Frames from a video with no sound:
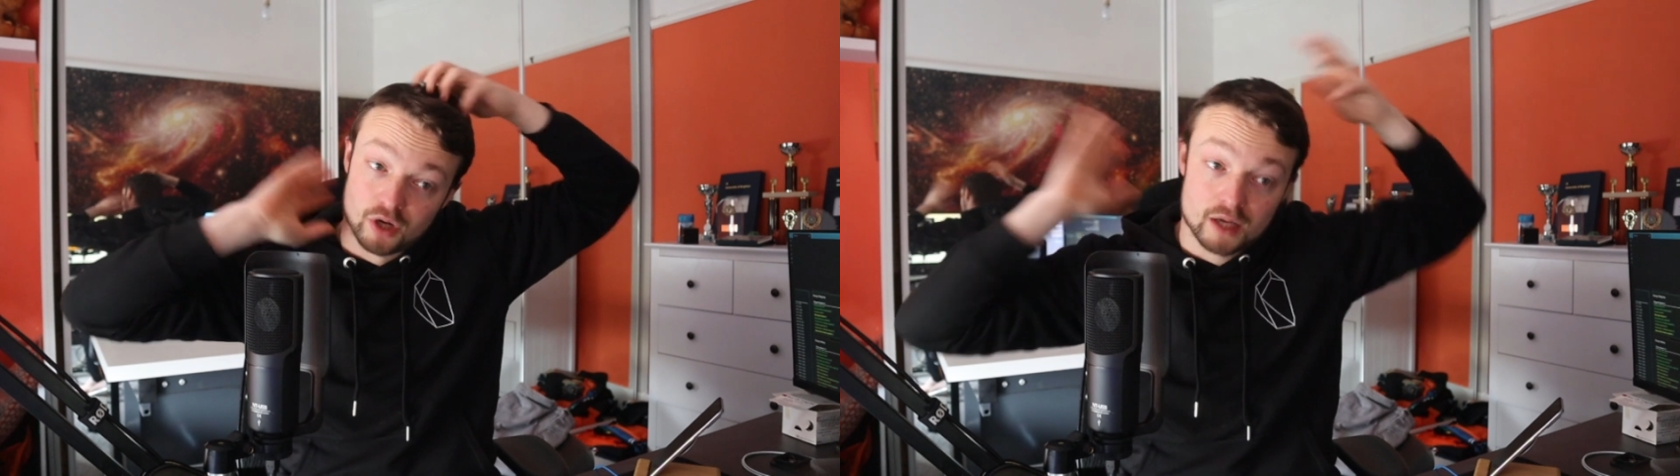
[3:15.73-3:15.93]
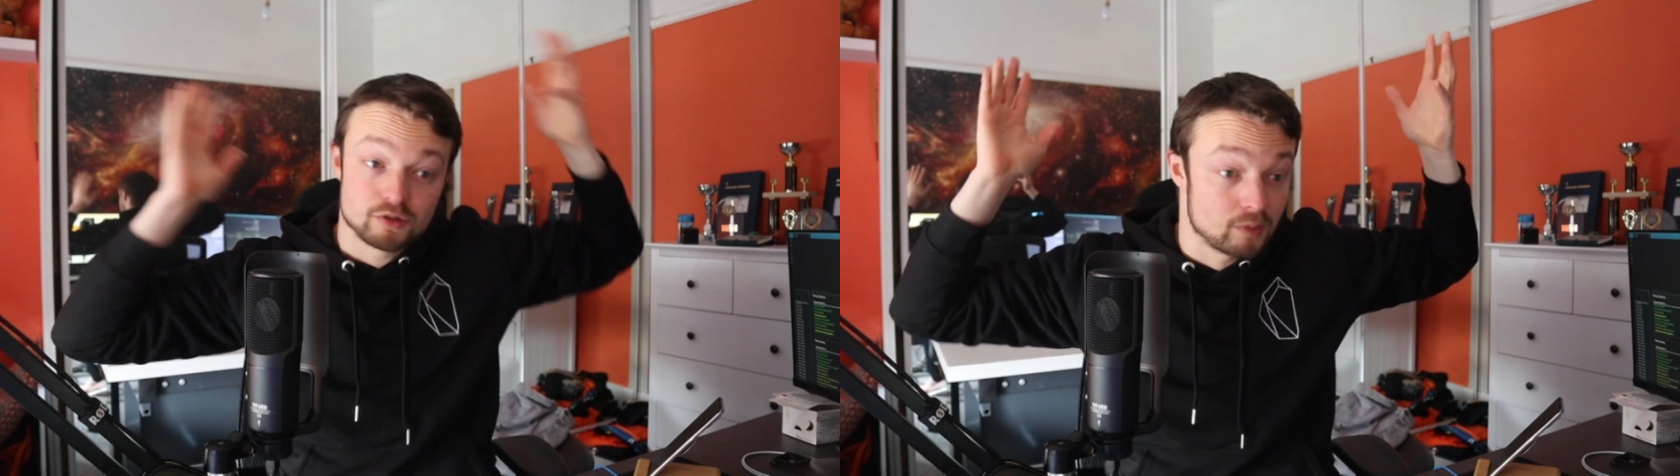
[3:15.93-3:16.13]

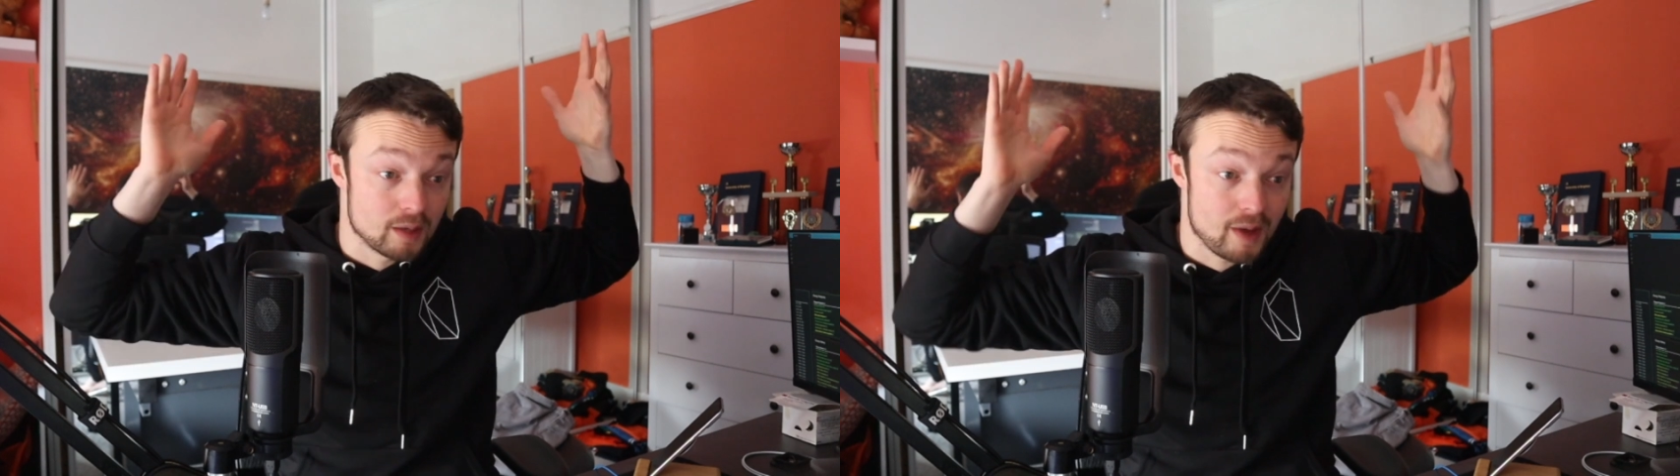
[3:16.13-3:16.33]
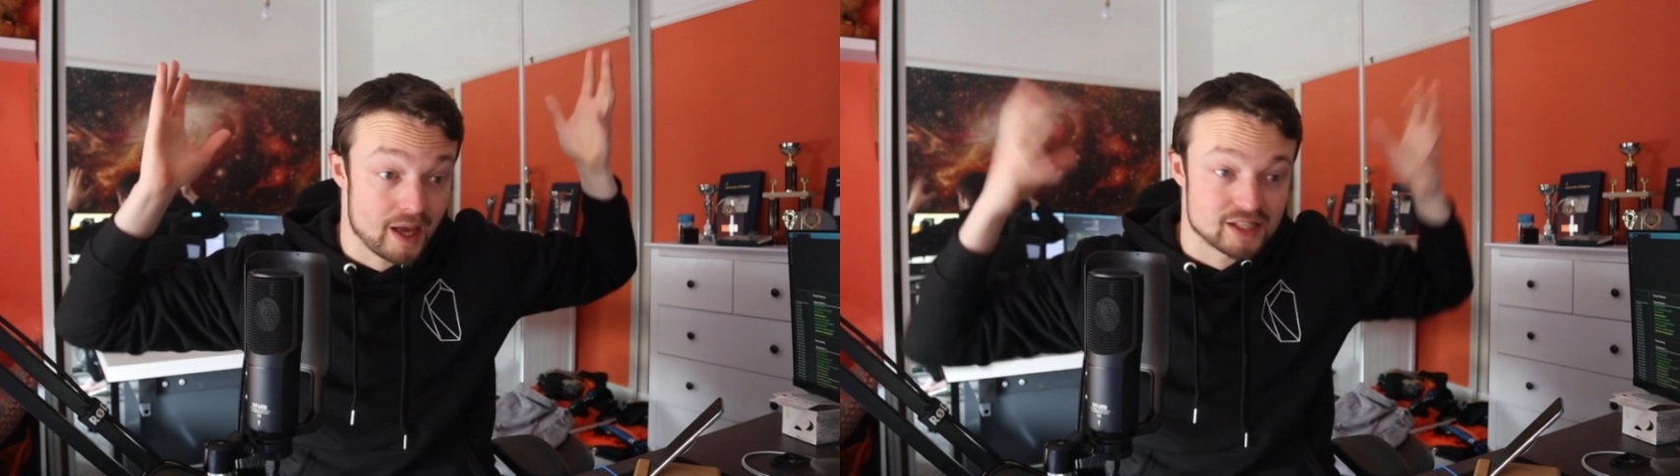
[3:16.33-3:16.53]
I do my
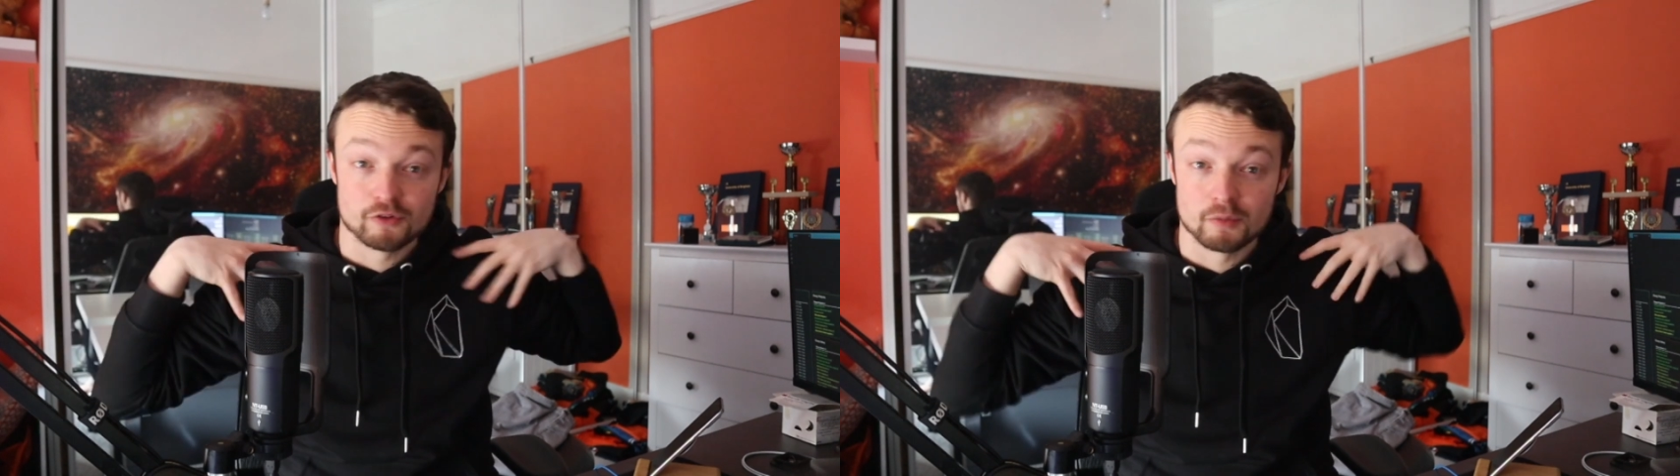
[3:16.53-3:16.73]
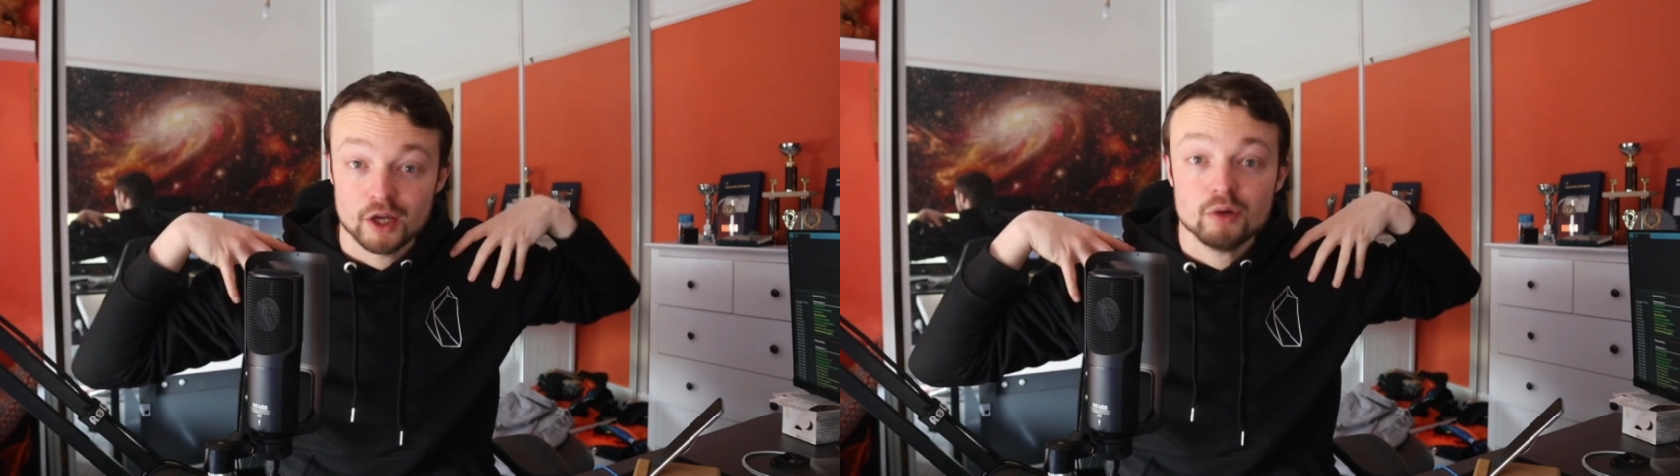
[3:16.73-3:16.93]
best for
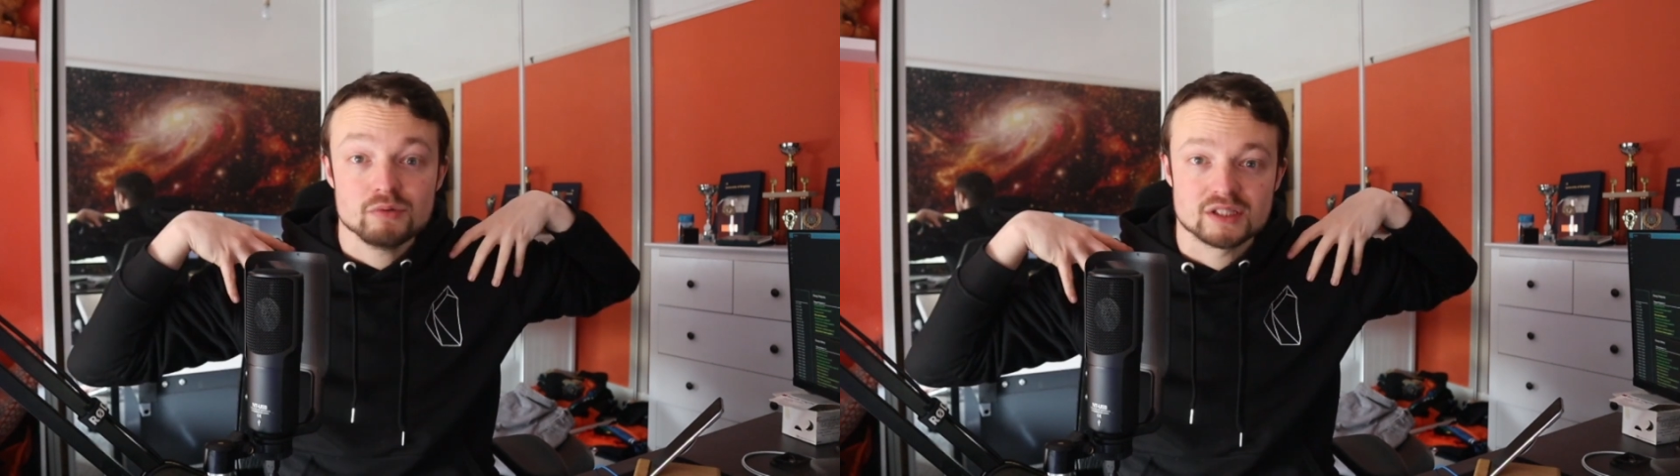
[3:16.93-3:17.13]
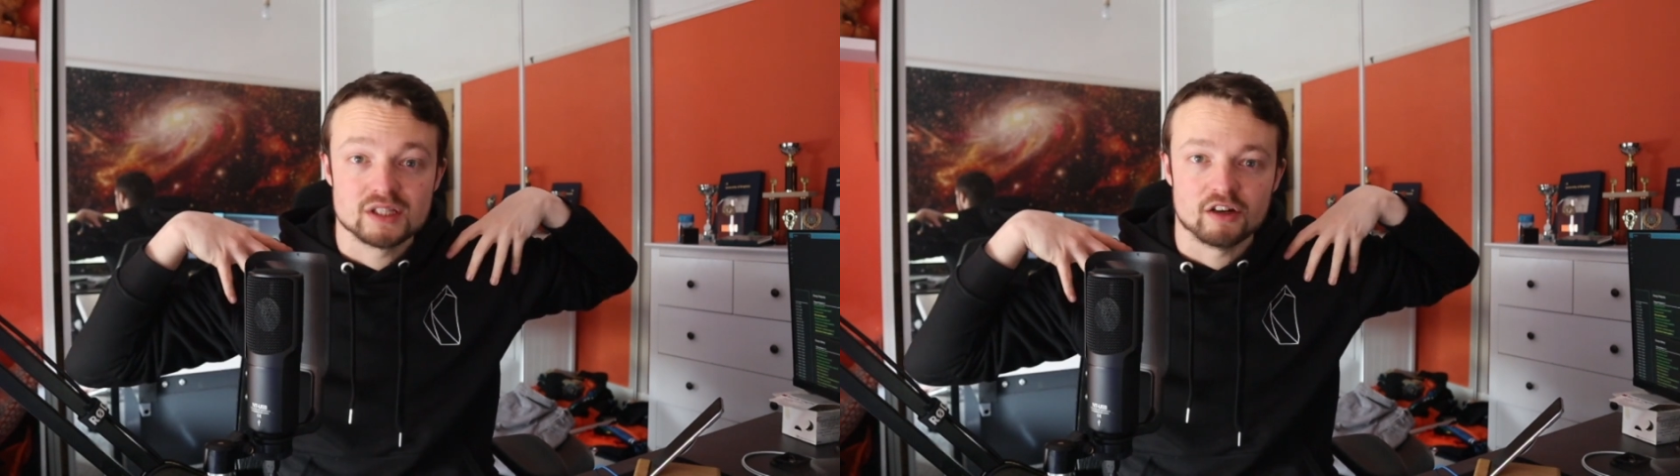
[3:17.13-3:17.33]
my own
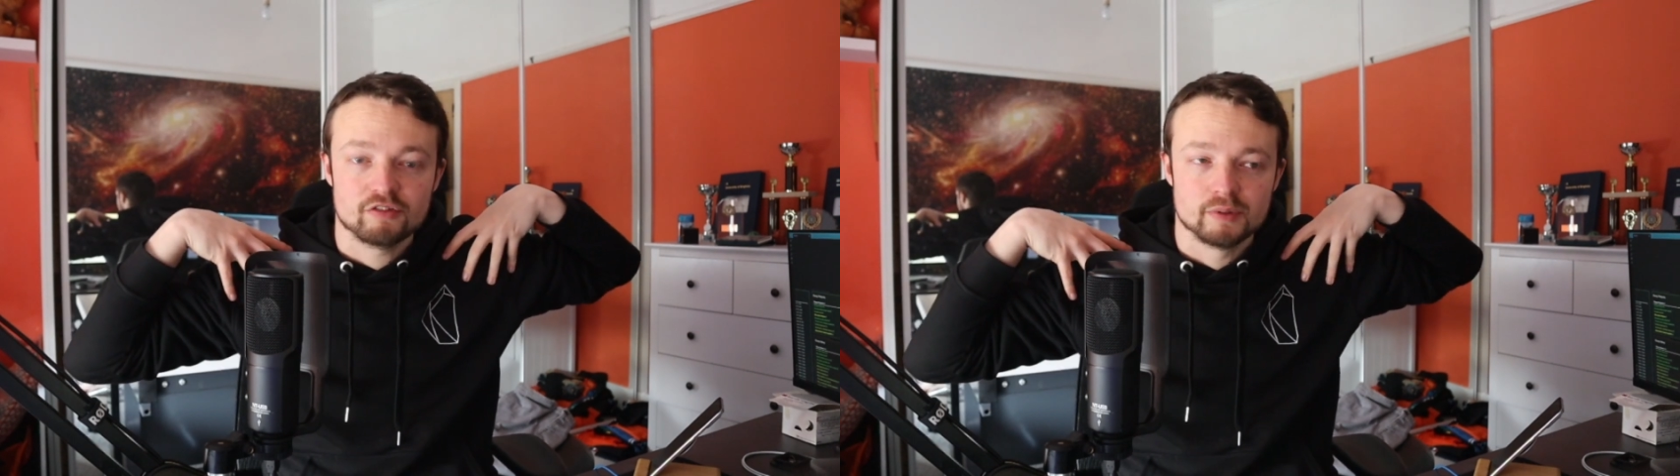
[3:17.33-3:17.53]
stuff,